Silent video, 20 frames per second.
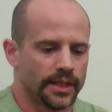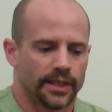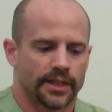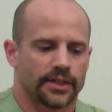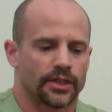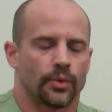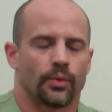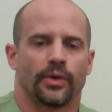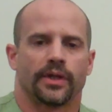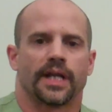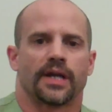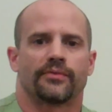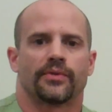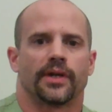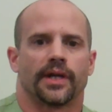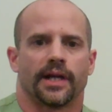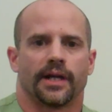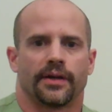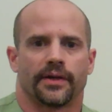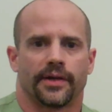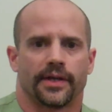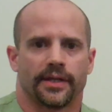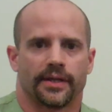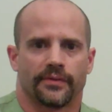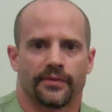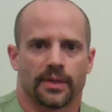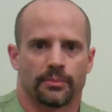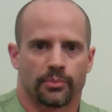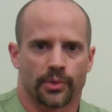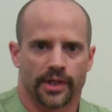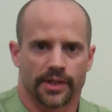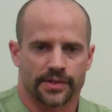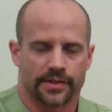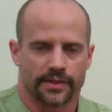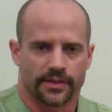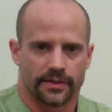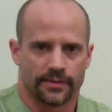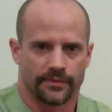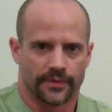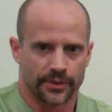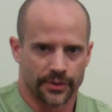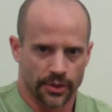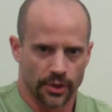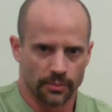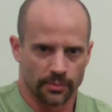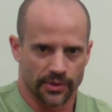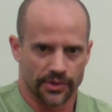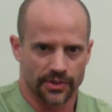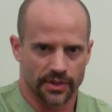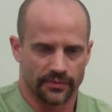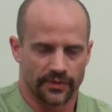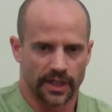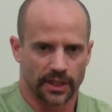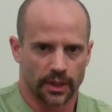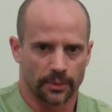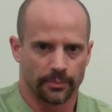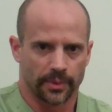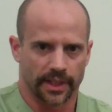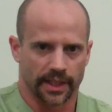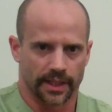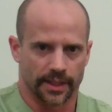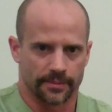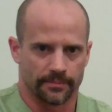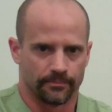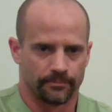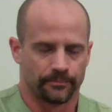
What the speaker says: to whatever area of the breast the tumor is developing in.